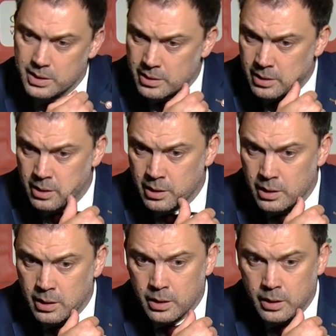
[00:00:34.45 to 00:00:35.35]
year,
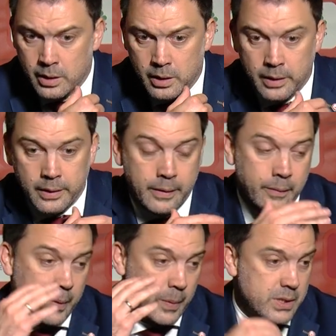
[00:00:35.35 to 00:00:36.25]

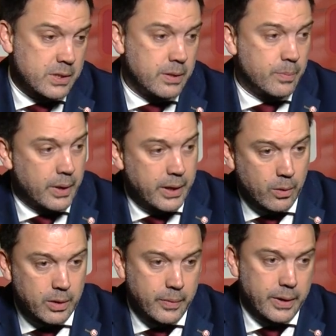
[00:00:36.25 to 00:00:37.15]
we must play
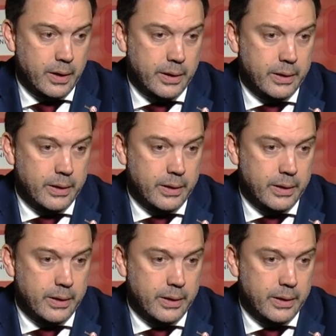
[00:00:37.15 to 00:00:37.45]
all the way